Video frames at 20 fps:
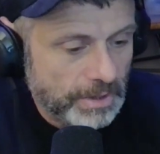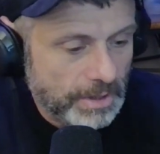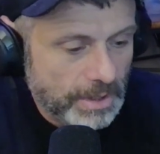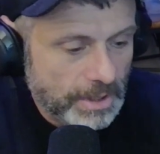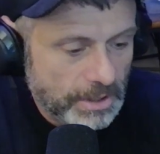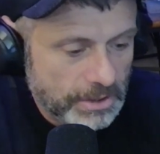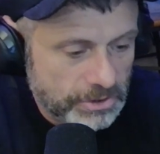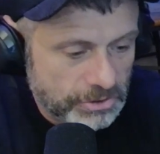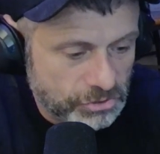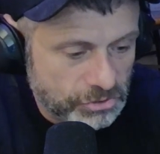
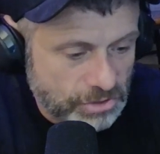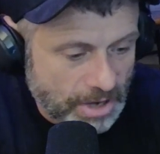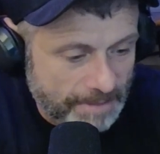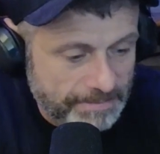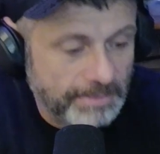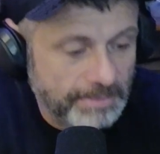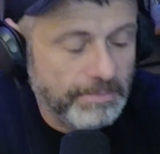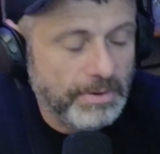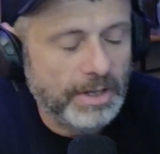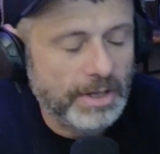you
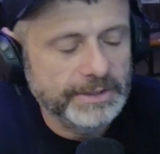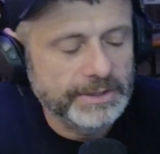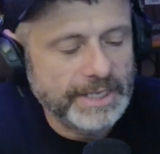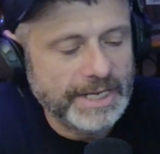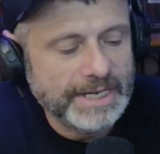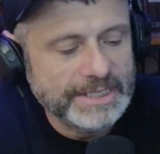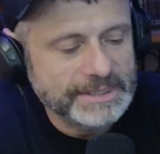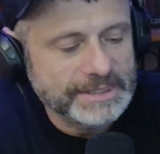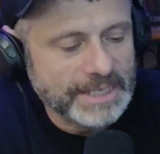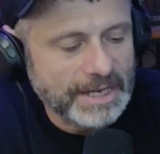dropped the ball in
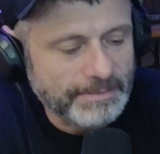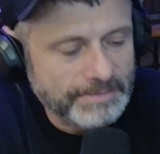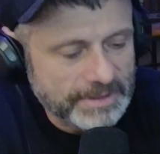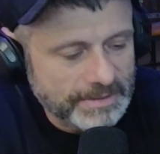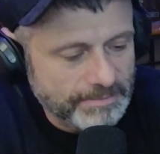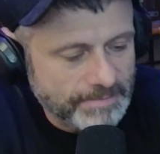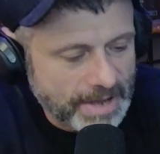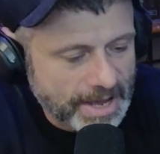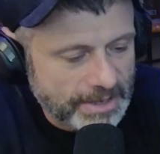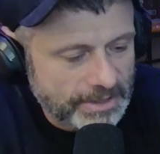the Ace
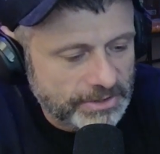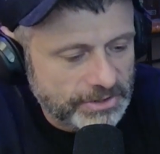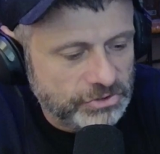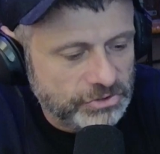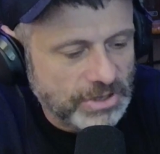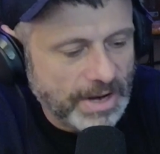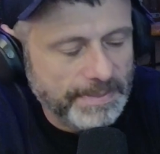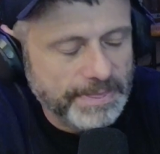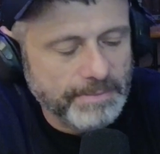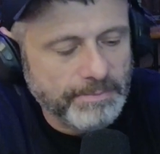Amin battle. You
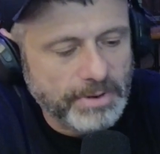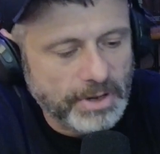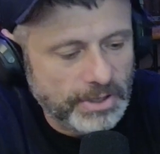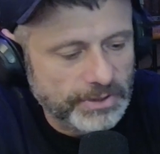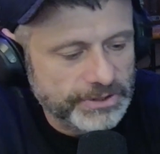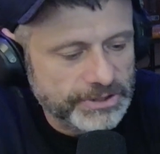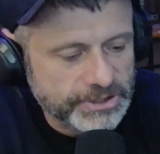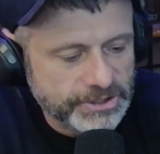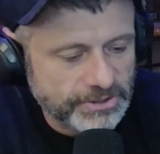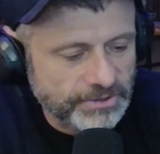dropped the ball
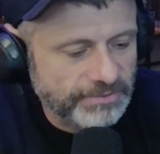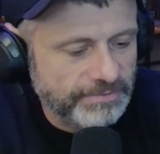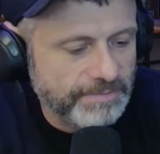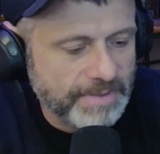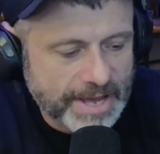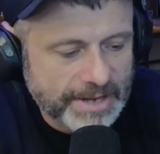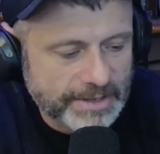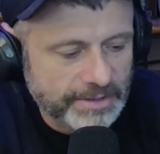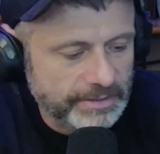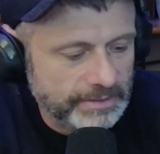in the Surf
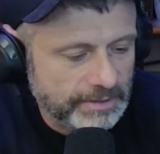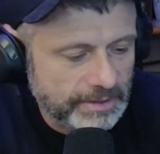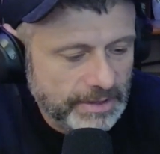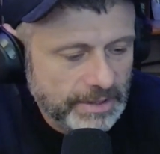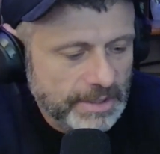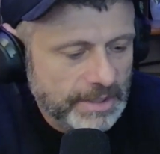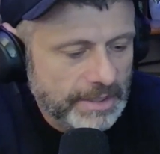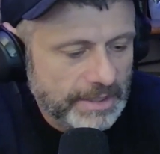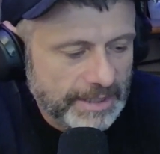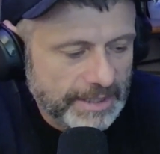battle.
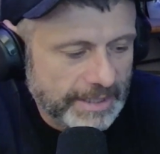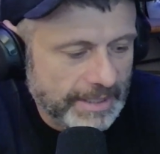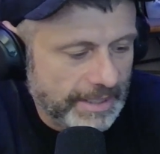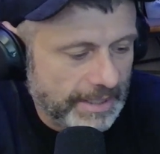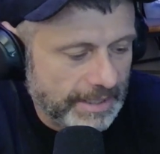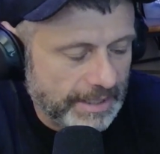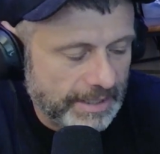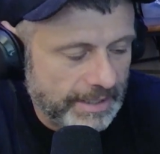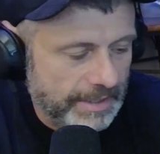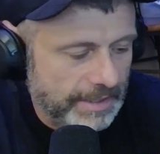
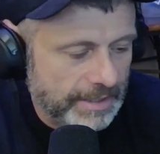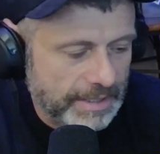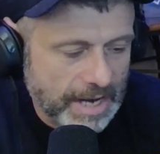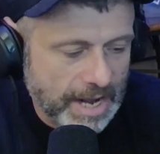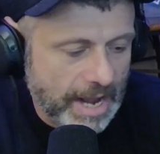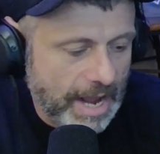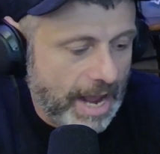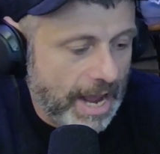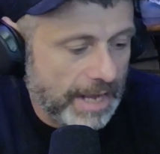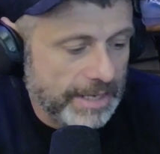And,
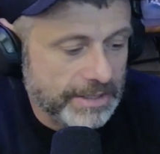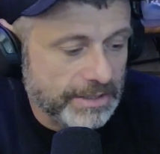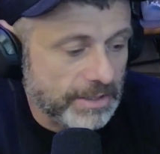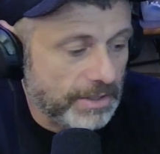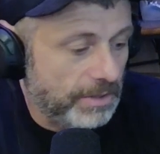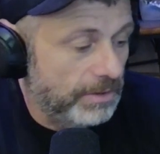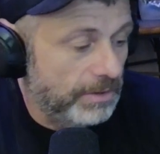you know,